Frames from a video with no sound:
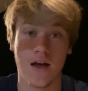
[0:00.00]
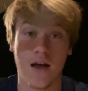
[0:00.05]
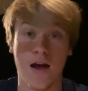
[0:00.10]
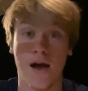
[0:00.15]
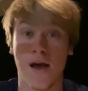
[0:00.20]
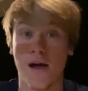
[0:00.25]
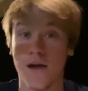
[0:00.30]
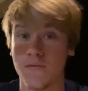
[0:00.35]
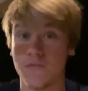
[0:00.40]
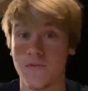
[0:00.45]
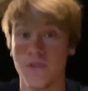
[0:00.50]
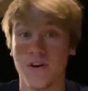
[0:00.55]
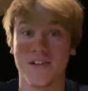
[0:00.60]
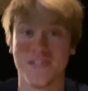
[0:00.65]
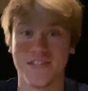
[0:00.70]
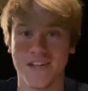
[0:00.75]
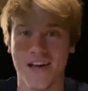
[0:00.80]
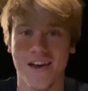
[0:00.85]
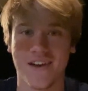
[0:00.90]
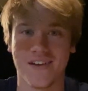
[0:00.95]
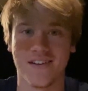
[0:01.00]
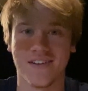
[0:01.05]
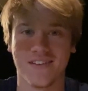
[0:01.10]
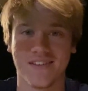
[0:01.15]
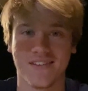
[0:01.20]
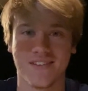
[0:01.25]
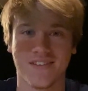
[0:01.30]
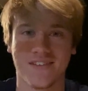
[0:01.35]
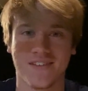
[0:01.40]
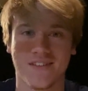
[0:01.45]
I am very saddened
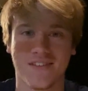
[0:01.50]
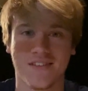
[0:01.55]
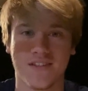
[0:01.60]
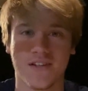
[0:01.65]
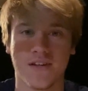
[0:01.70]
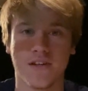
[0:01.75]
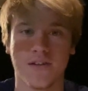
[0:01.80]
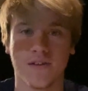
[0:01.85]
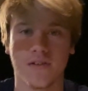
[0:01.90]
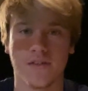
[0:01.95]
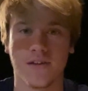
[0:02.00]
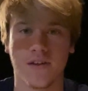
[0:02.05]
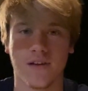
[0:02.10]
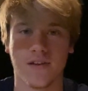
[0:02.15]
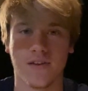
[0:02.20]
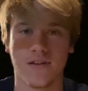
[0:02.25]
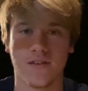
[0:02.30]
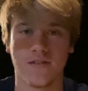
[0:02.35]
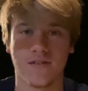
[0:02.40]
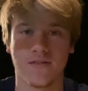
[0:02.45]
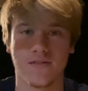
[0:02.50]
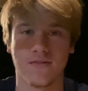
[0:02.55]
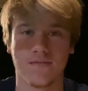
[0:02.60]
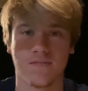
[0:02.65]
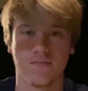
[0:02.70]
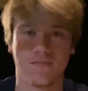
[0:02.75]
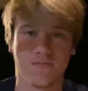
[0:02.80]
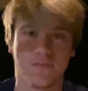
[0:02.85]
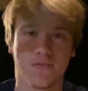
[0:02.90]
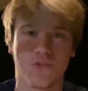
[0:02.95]
to hear that
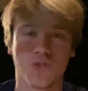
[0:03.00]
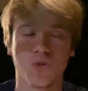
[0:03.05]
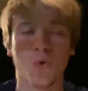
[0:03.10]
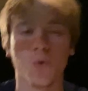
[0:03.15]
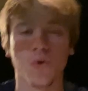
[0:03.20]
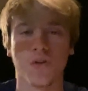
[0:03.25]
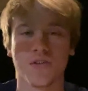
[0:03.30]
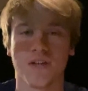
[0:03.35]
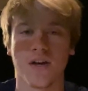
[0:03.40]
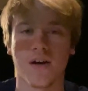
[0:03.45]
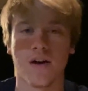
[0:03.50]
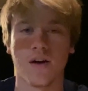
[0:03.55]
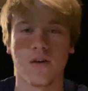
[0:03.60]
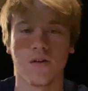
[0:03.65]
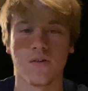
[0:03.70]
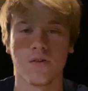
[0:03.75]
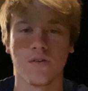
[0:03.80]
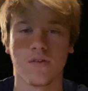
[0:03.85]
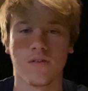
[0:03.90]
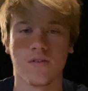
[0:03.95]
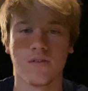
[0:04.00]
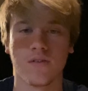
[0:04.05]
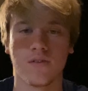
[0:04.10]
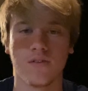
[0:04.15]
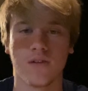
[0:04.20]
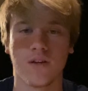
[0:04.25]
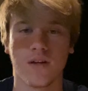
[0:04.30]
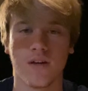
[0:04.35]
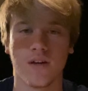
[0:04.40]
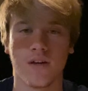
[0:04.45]
school is out.
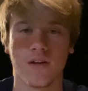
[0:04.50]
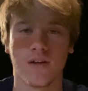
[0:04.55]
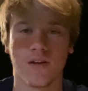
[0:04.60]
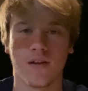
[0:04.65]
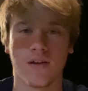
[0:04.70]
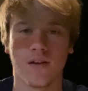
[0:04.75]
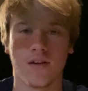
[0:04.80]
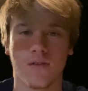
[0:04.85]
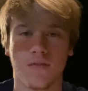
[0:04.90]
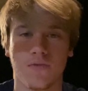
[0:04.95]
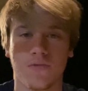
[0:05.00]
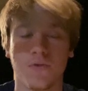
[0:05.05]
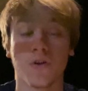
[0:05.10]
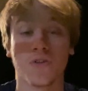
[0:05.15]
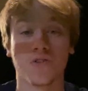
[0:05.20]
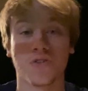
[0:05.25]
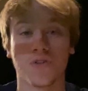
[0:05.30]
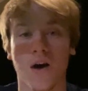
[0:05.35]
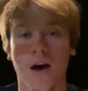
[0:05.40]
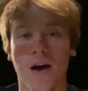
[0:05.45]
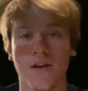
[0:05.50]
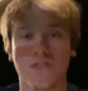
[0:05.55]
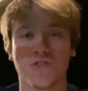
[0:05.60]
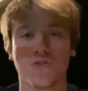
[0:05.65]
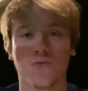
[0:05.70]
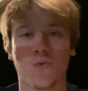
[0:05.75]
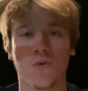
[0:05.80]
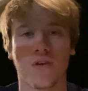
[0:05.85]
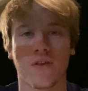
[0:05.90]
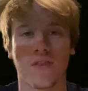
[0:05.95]
And first, I
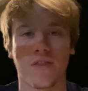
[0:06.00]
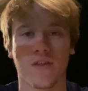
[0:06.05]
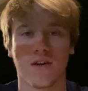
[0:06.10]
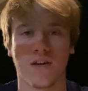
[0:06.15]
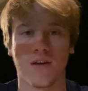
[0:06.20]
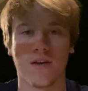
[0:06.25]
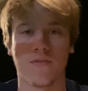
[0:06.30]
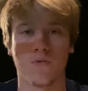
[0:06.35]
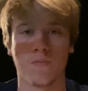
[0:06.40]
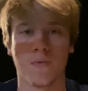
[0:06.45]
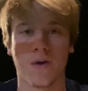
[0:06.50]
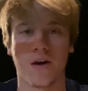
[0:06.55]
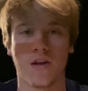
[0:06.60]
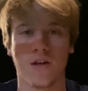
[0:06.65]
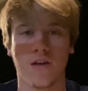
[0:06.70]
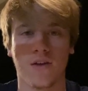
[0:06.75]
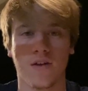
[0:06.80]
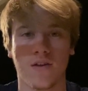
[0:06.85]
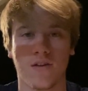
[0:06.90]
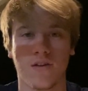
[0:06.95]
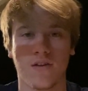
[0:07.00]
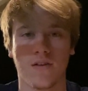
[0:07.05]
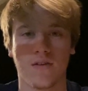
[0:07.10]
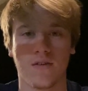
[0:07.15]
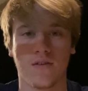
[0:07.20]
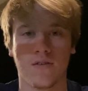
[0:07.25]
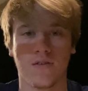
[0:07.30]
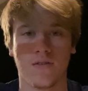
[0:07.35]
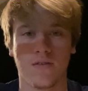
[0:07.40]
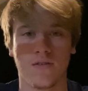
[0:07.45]
just want to thank everybody
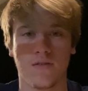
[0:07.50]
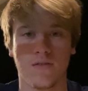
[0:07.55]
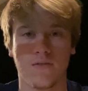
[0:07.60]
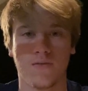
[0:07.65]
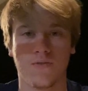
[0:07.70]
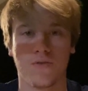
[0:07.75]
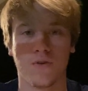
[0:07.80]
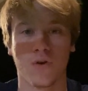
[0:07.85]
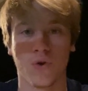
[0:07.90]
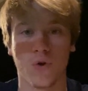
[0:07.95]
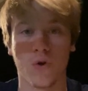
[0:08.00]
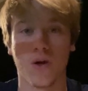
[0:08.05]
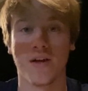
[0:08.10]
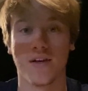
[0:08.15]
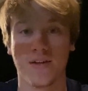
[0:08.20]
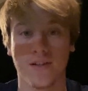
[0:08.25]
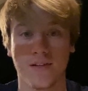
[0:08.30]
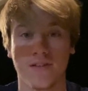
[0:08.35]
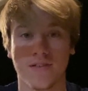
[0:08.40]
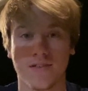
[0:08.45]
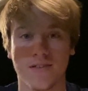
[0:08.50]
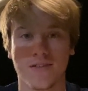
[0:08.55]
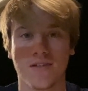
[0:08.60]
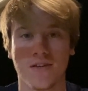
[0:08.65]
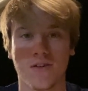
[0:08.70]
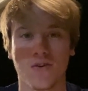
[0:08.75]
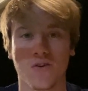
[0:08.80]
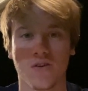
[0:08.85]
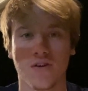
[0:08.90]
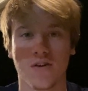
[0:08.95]
for a great
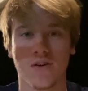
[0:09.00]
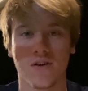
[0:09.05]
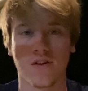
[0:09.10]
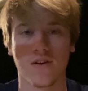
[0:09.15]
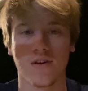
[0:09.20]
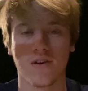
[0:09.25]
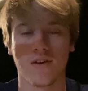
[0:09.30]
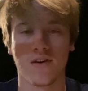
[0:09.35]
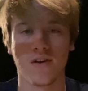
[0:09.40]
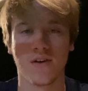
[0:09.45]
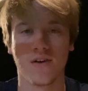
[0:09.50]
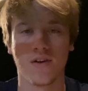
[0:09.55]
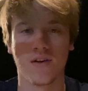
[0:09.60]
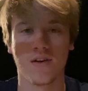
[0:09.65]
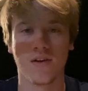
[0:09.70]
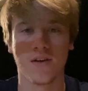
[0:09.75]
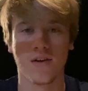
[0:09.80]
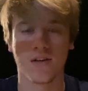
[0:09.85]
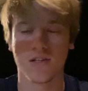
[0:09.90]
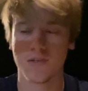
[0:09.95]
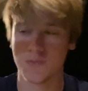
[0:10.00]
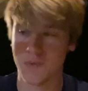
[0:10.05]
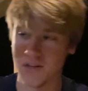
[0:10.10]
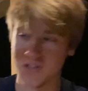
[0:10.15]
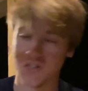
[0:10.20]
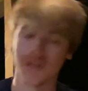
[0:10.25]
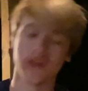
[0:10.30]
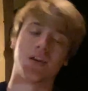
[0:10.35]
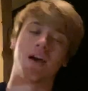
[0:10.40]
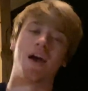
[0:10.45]
senior year.
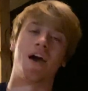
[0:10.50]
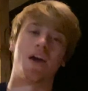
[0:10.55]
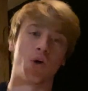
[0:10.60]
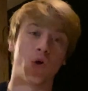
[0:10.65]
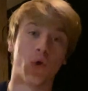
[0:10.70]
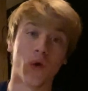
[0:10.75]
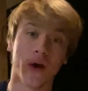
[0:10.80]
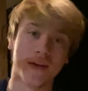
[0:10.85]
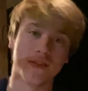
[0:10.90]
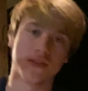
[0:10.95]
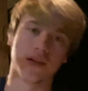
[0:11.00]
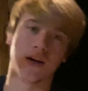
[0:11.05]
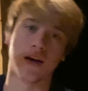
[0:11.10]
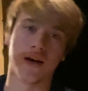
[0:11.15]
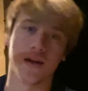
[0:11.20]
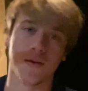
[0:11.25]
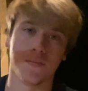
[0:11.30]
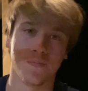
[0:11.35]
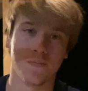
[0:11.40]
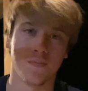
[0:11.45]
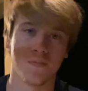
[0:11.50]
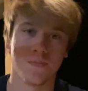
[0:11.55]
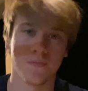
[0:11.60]
Especially, I had a great time